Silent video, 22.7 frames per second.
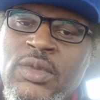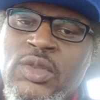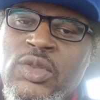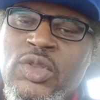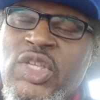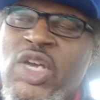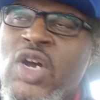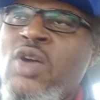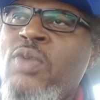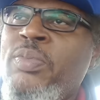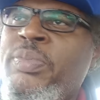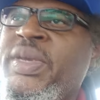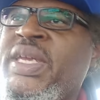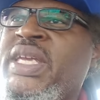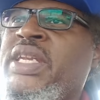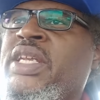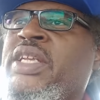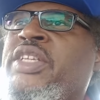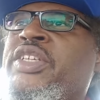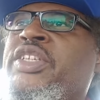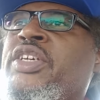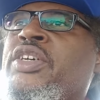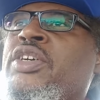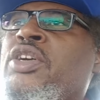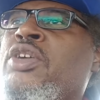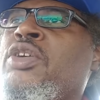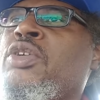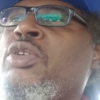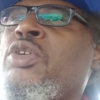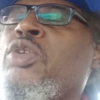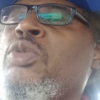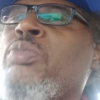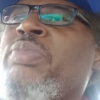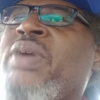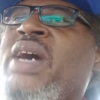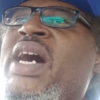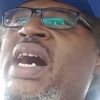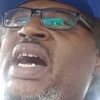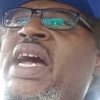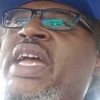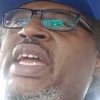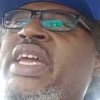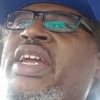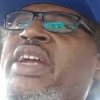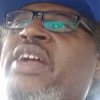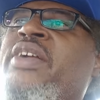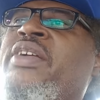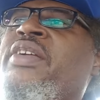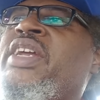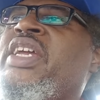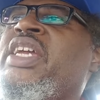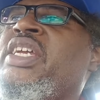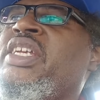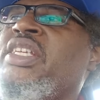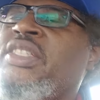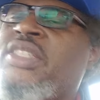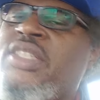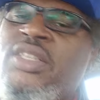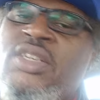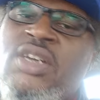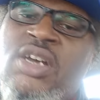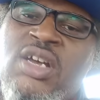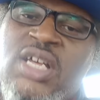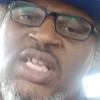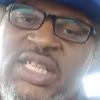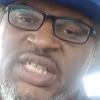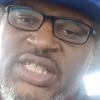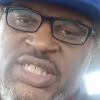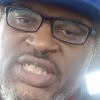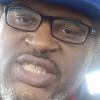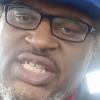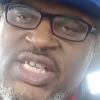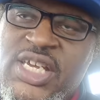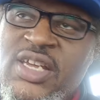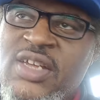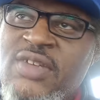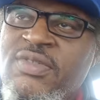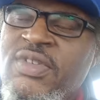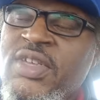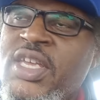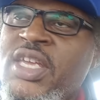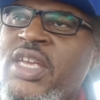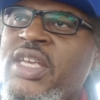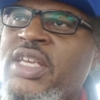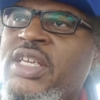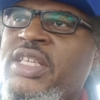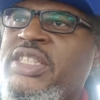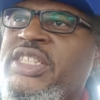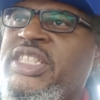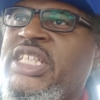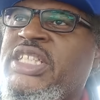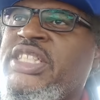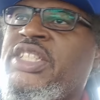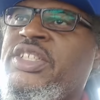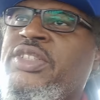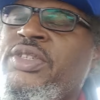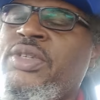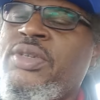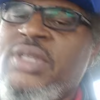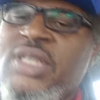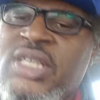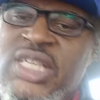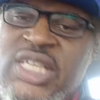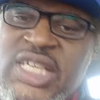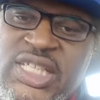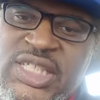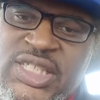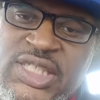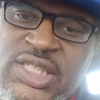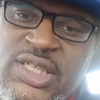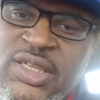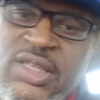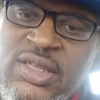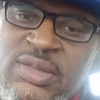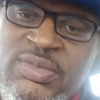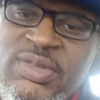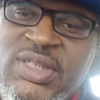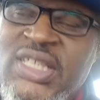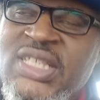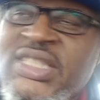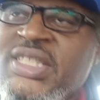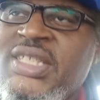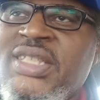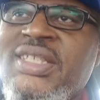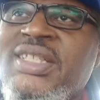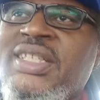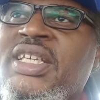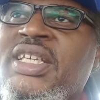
Don't be the dude who buy earrings and all this stuff just so you can get some. Listen.